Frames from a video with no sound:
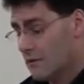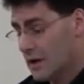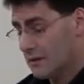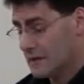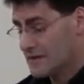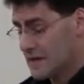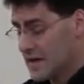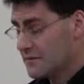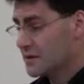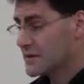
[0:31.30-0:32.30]
what I
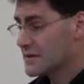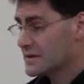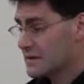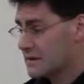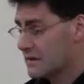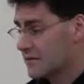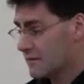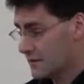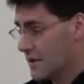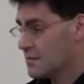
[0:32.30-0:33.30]
received was
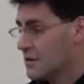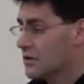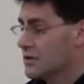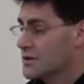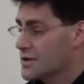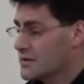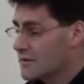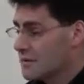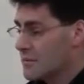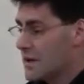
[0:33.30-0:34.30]
from the clergy
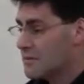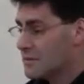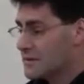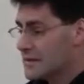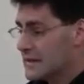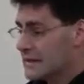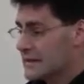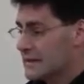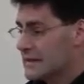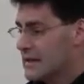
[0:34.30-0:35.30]
and from the people was
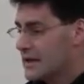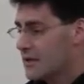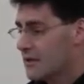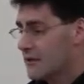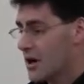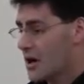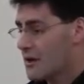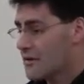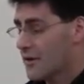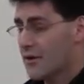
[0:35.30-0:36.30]
that there
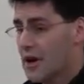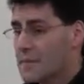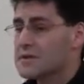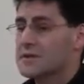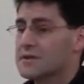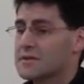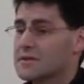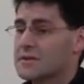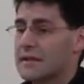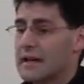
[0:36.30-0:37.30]
are
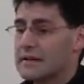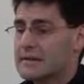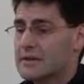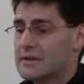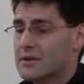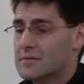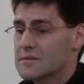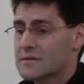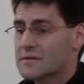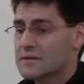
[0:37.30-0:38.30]
obstacles to that in
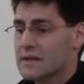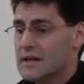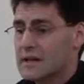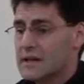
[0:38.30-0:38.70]
terms of